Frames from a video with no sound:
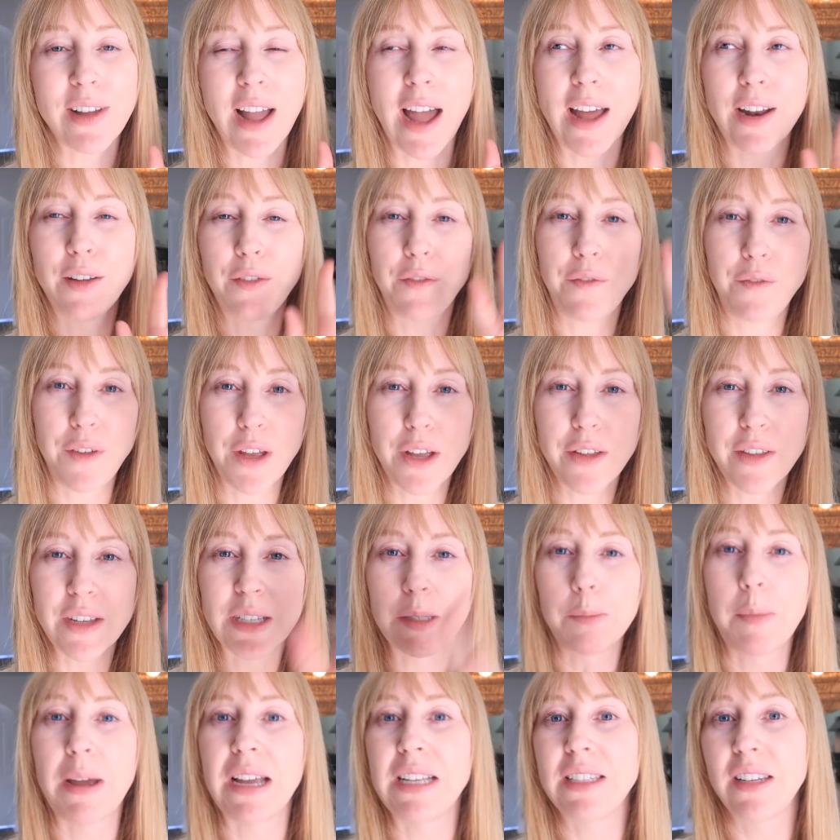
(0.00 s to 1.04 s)
kind of fill the
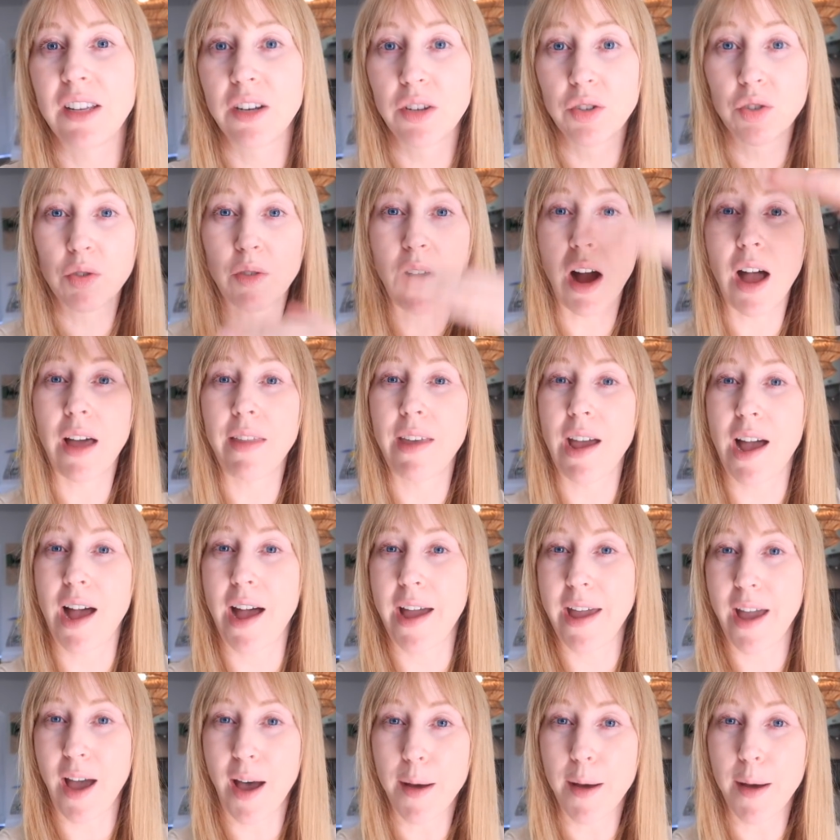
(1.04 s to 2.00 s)
space, it'll draw the eye